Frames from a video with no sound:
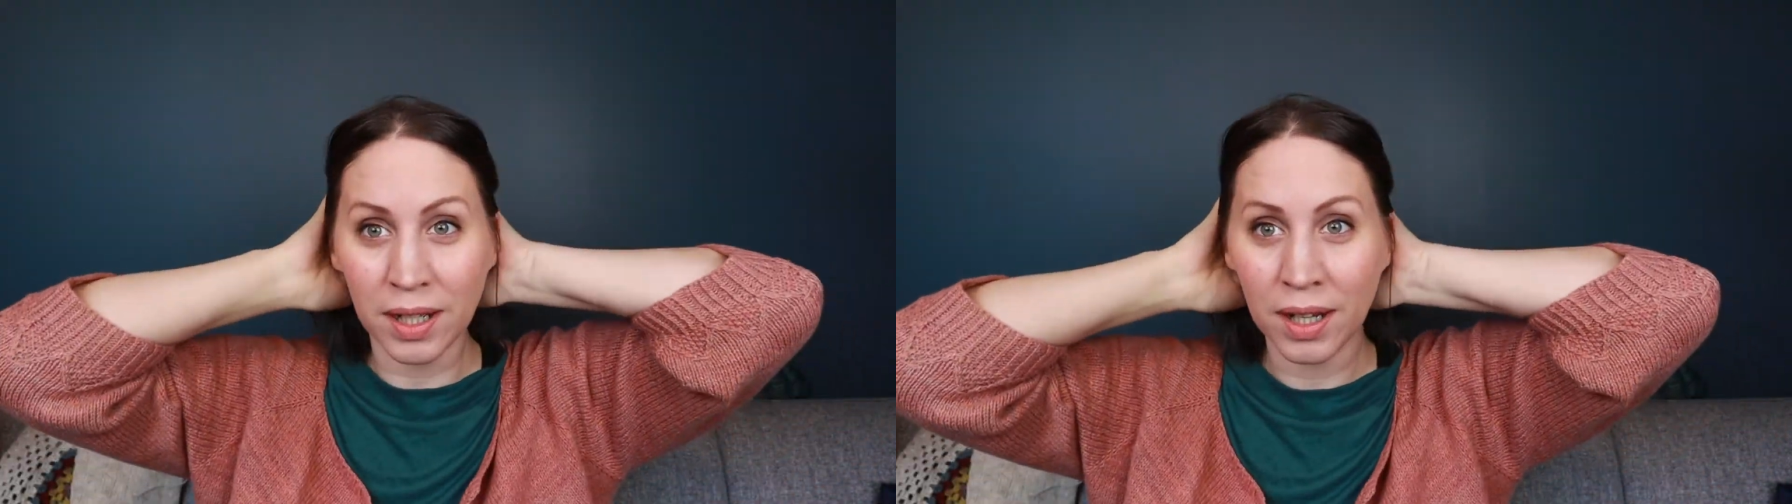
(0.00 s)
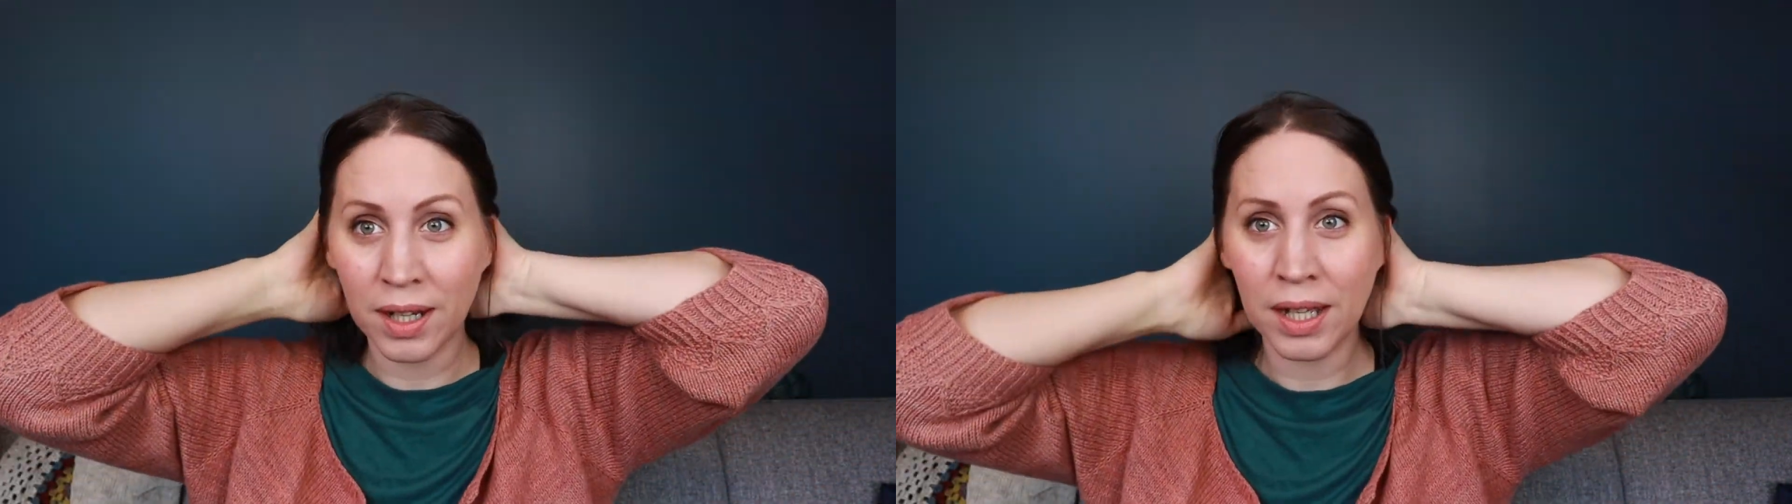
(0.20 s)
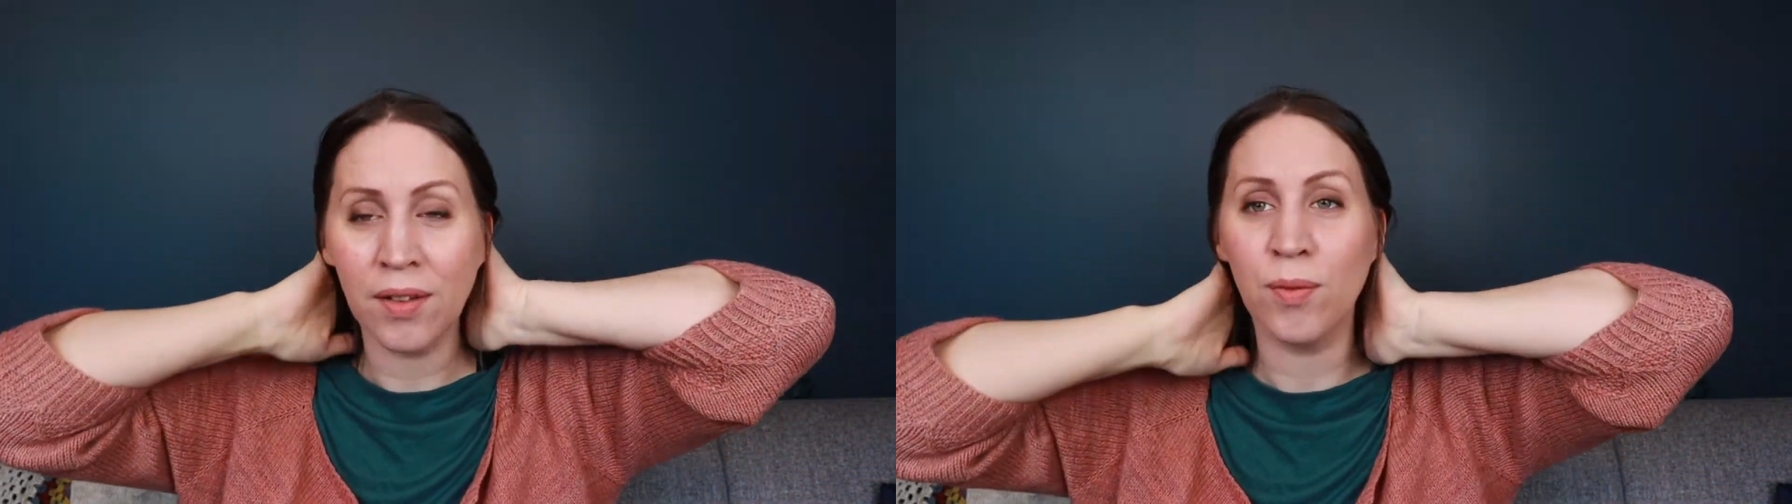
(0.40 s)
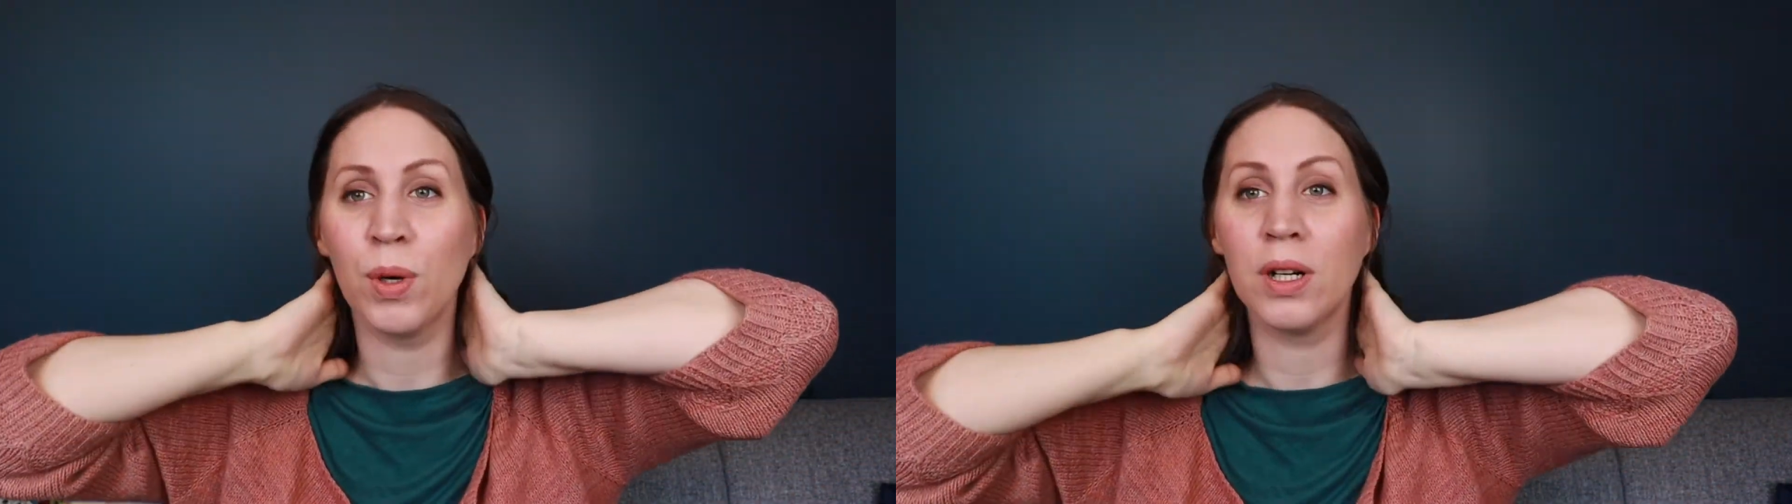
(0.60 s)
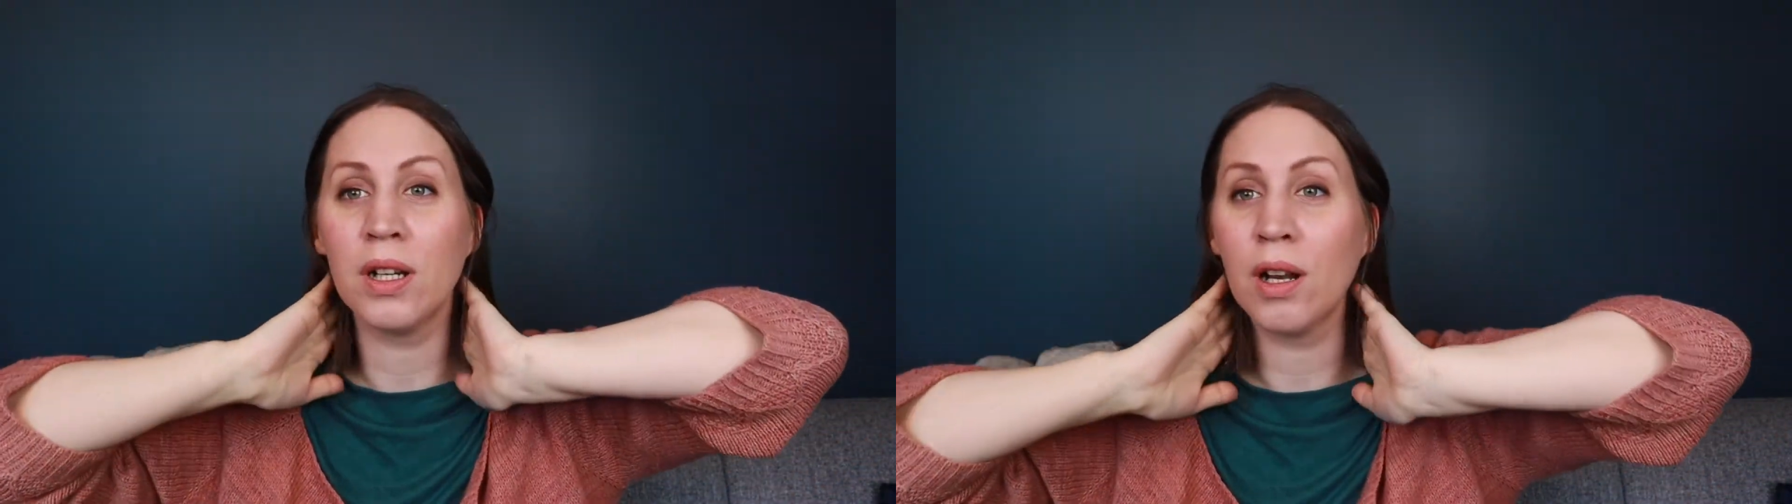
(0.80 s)
I have
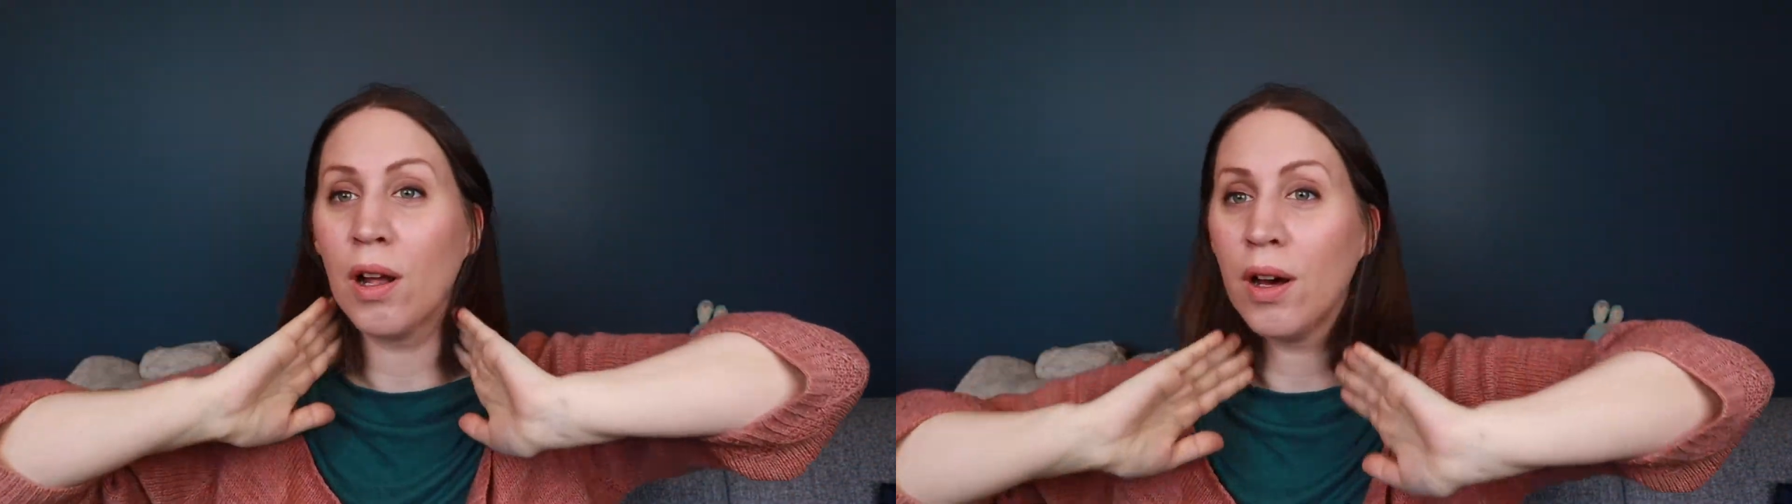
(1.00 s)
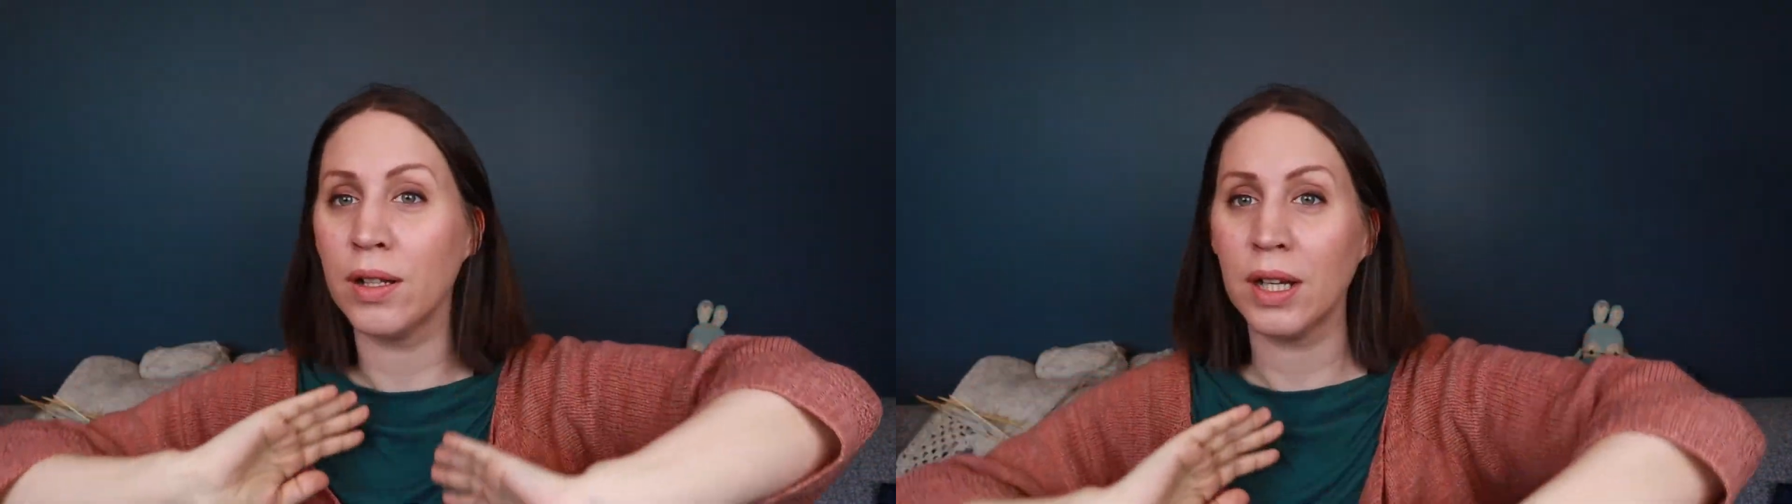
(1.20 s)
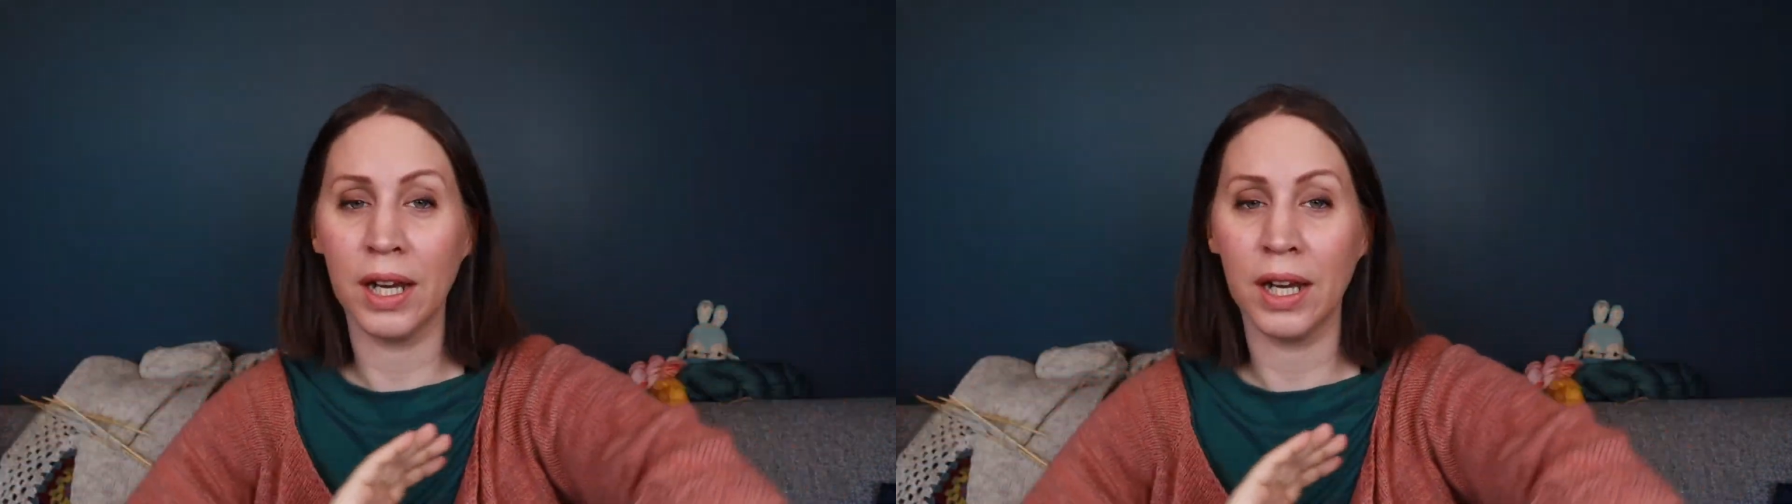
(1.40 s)
worn it a lot